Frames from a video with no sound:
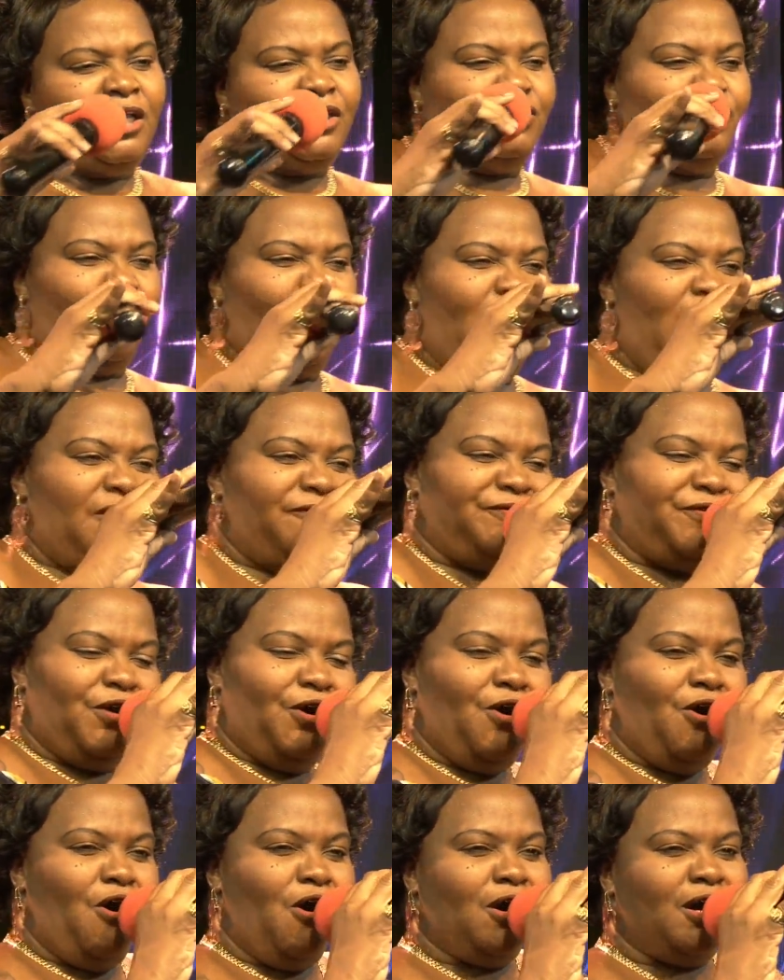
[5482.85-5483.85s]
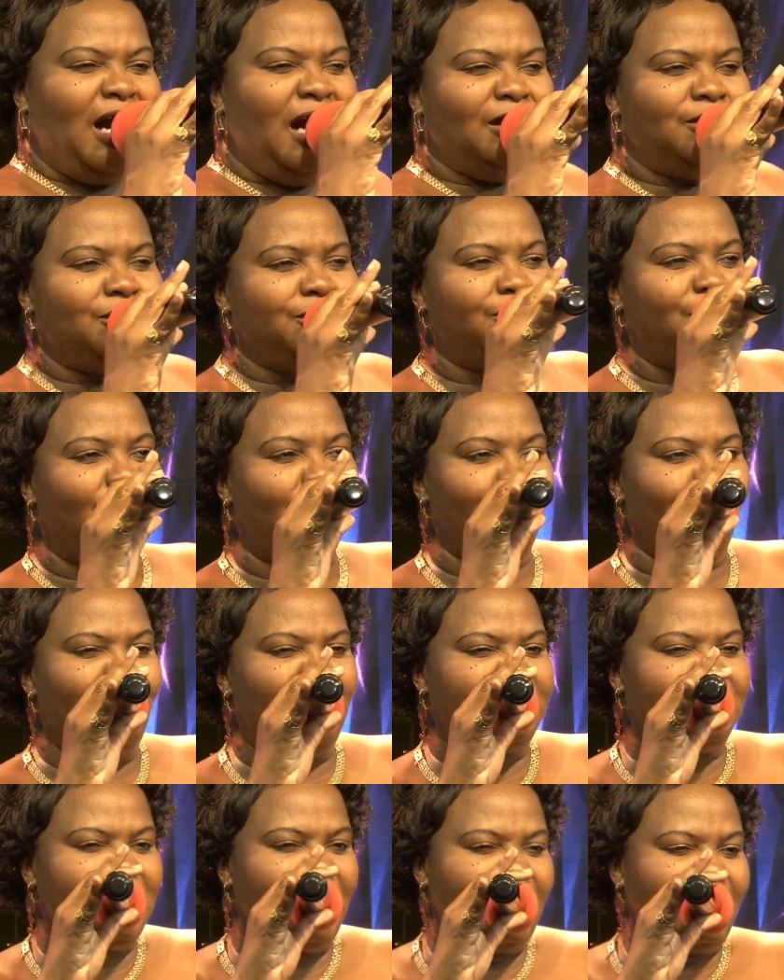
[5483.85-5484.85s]
You have to hug and
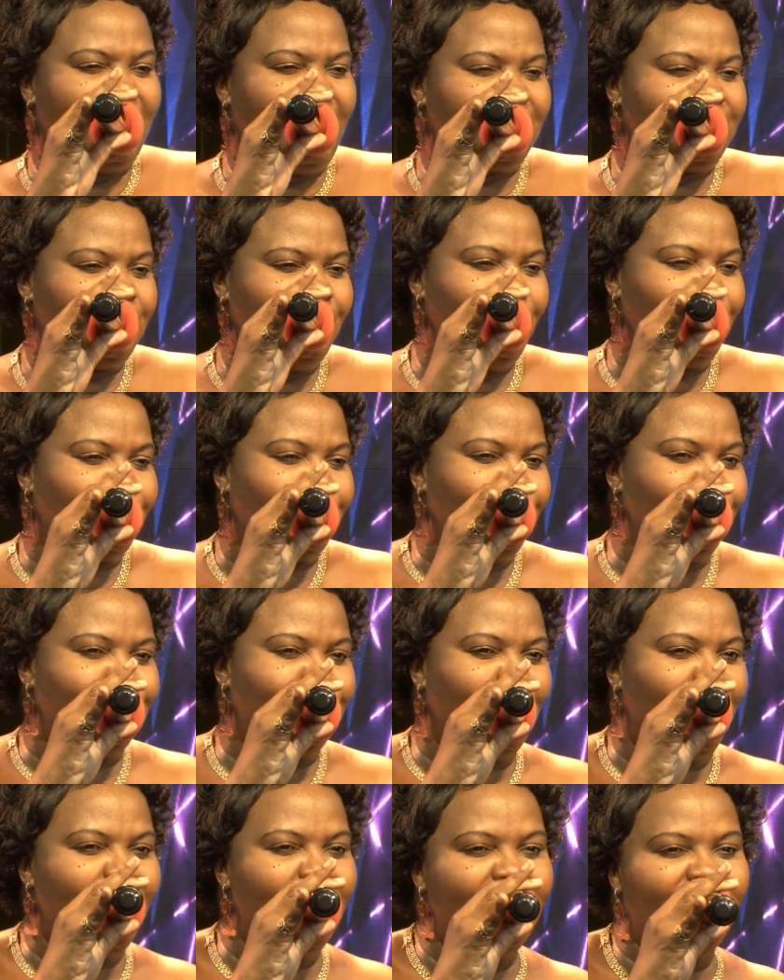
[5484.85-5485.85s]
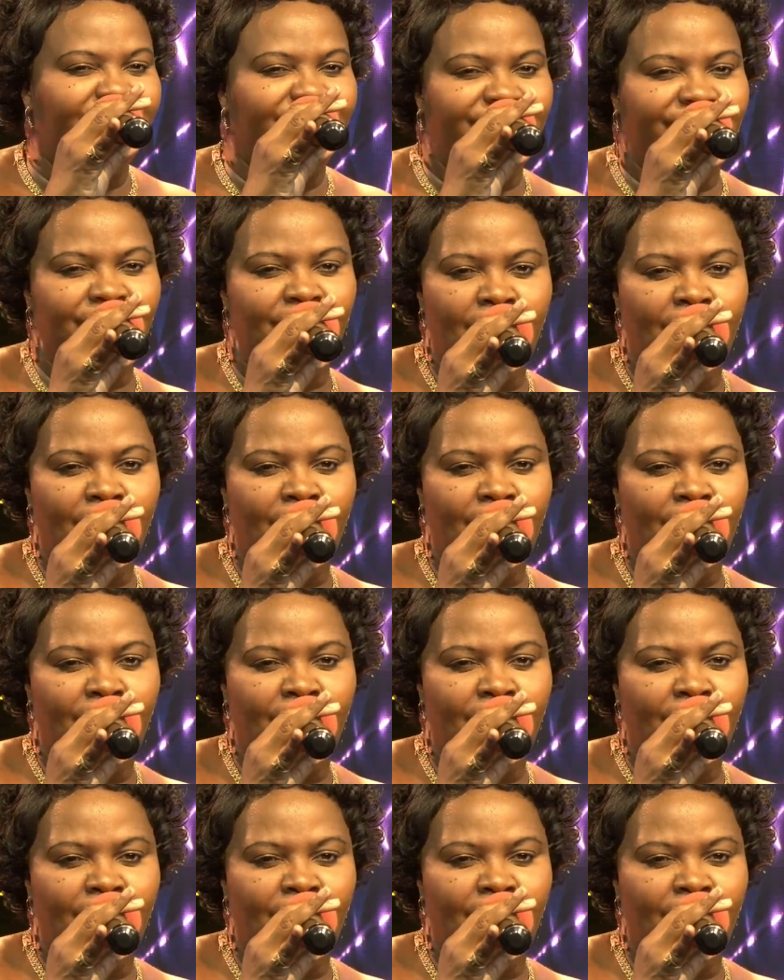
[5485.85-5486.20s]
caress like a turtle dove.